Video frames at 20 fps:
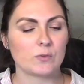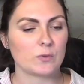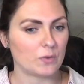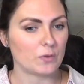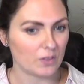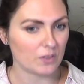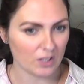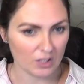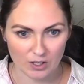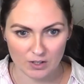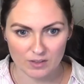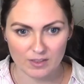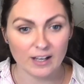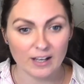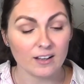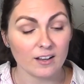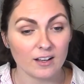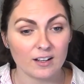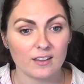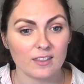or
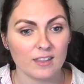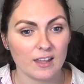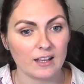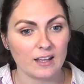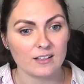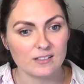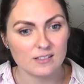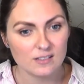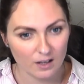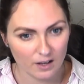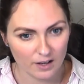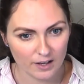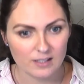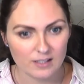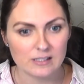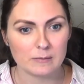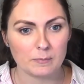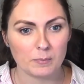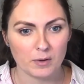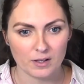that kind of thing, and
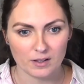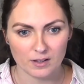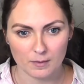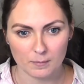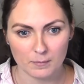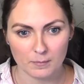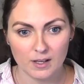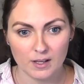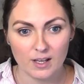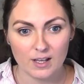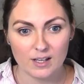starting to bring them